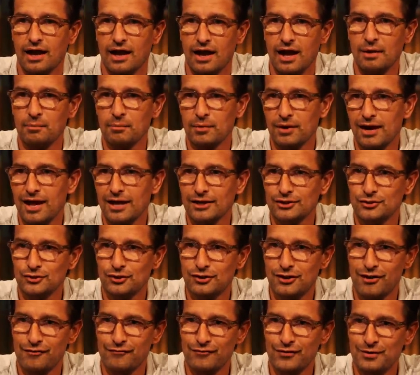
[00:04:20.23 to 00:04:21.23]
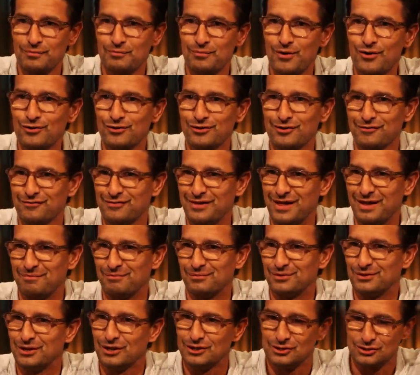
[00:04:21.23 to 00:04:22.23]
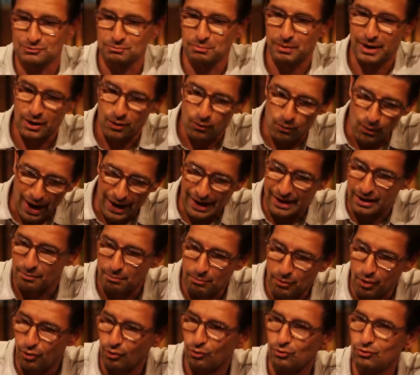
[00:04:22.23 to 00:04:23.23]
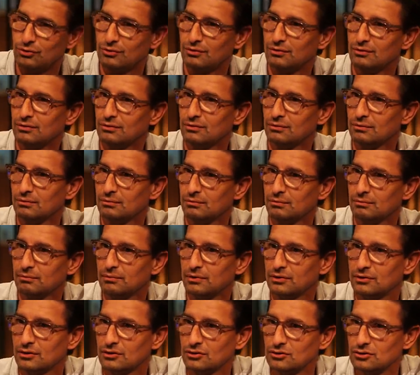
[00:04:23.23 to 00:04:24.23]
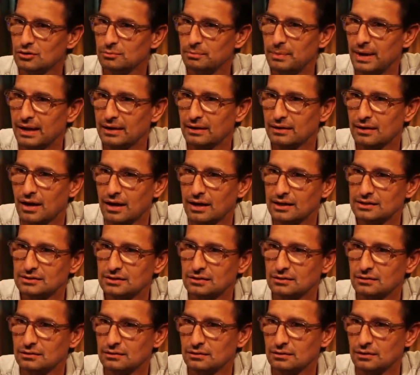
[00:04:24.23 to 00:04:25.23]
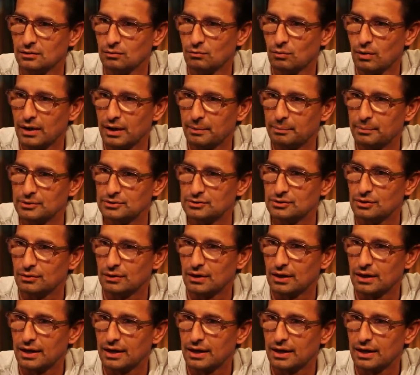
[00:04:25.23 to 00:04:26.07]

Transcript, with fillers: I'm glad you're covering both of them. Just play whack-a-mole mm. with the two bad guys in, in one episode.